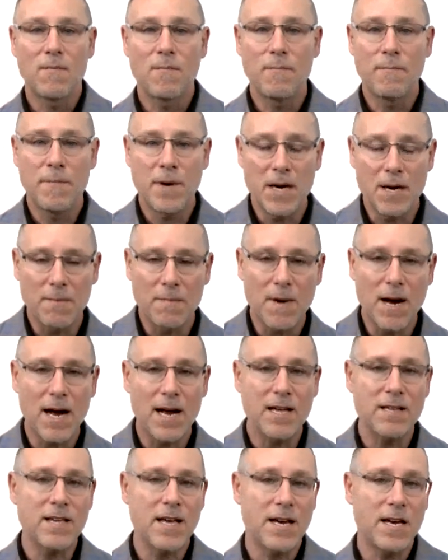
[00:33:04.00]

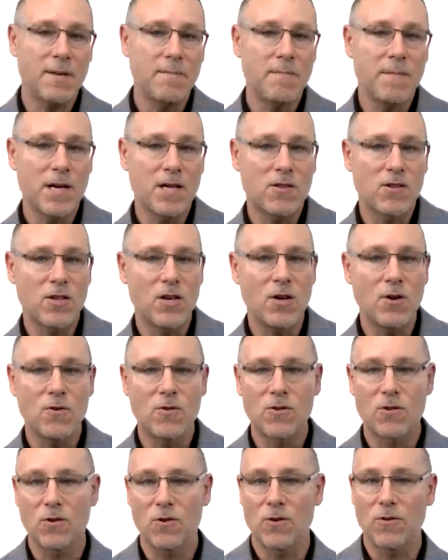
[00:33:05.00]
minimize any
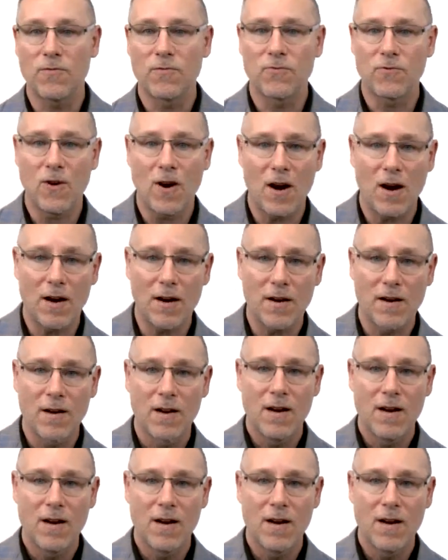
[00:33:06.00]
misuse or fraud.